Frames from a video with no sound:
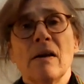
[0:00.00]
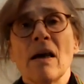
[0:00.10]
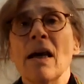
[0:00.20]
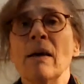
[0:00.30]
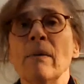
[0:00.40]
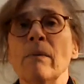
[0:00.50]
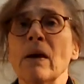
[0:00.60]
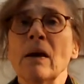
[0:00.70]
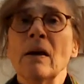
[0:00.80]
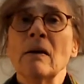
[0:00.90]
came
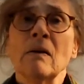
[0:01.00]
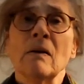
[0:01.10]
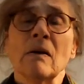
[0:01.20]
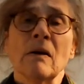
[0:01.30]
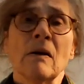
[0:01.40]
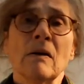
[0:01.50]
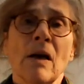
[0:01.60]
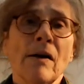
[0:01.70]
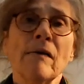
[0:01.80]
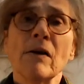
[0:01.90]
in
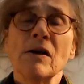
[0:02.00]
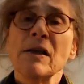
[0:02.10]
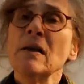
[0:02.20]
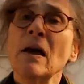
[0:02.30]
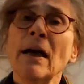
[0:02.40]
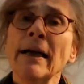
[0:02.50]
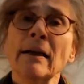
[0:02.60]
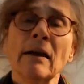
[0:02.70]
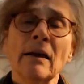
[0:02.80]
1939,